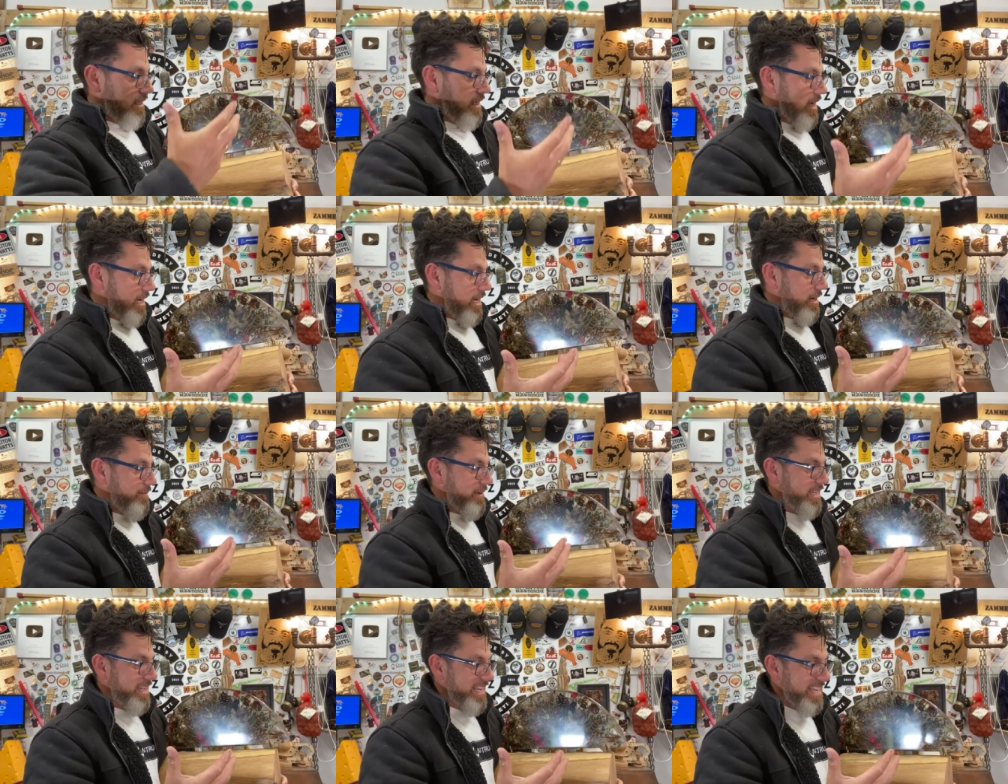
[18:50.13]

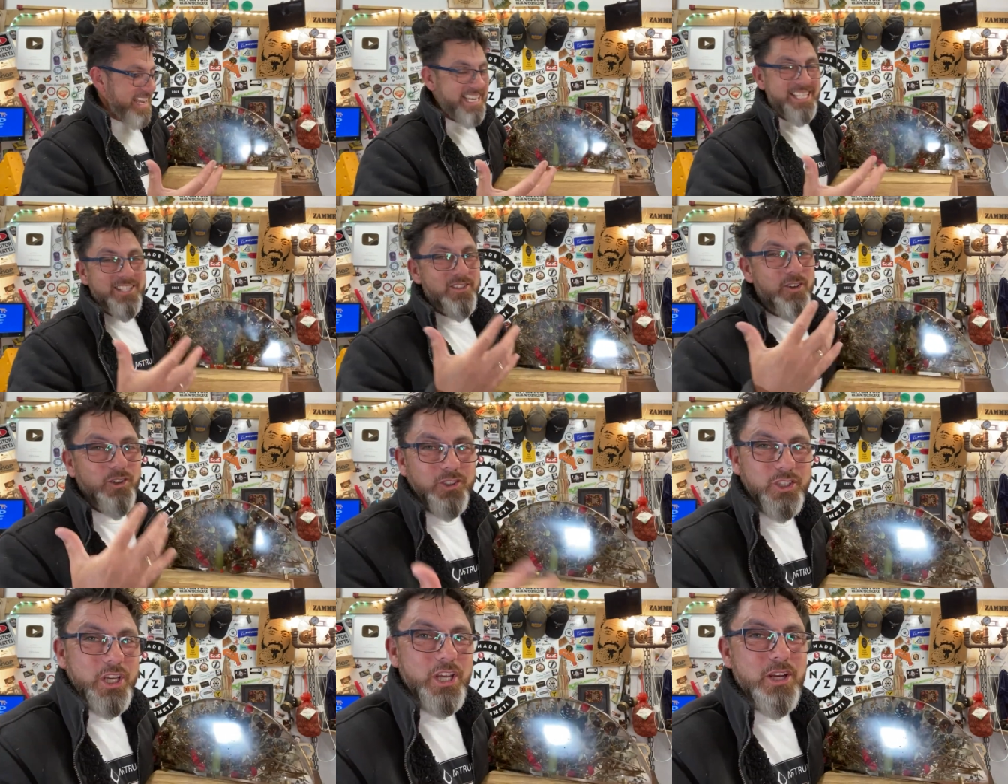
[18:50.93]
Um, it's
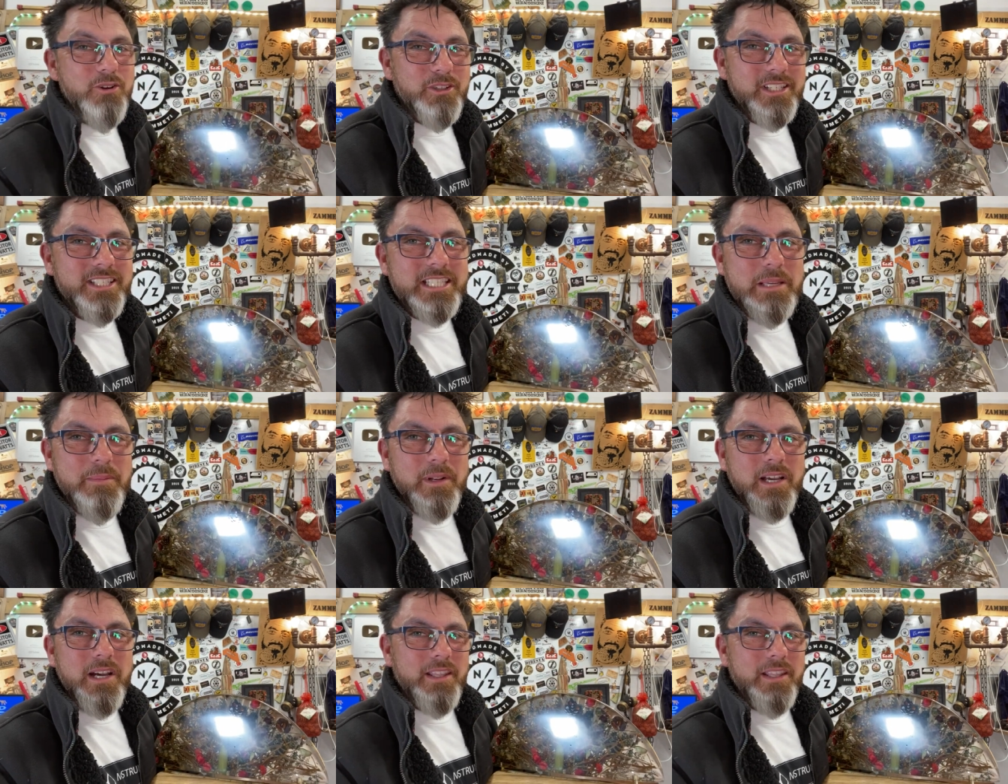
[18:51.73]
not too dissimilar.